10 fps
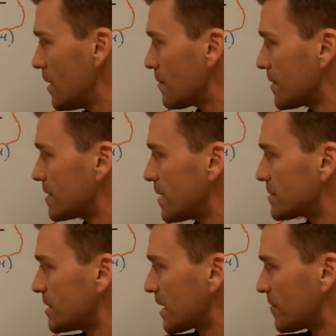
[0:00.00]
3 times
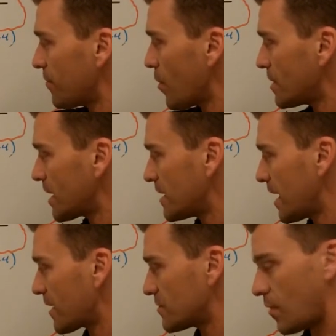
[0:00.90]
the negative 4, you get
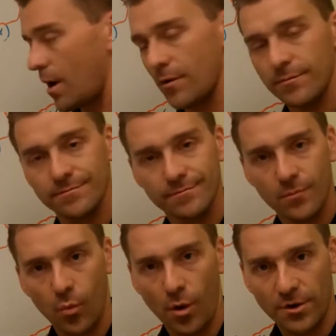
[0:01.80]
negative 12.
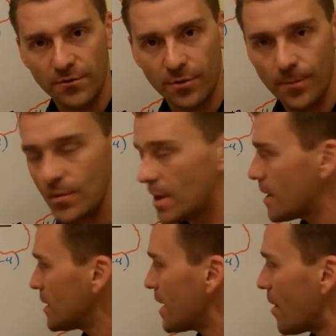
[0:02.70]
Wonderful.
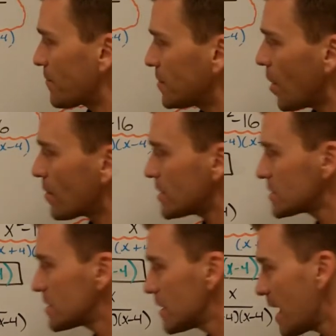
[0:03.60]
Now if you
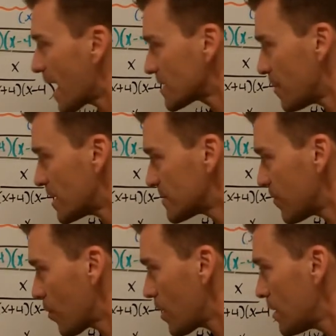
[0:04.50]
notice, x minus
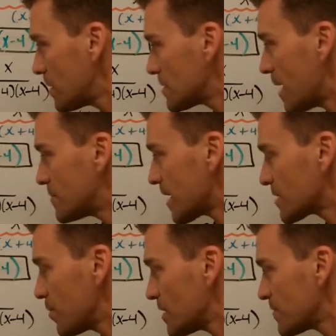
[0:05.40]
4 times x
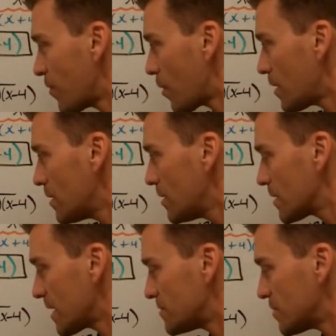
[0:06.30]
plus 4
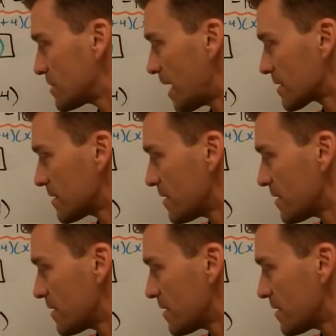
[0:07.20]
gives you exactly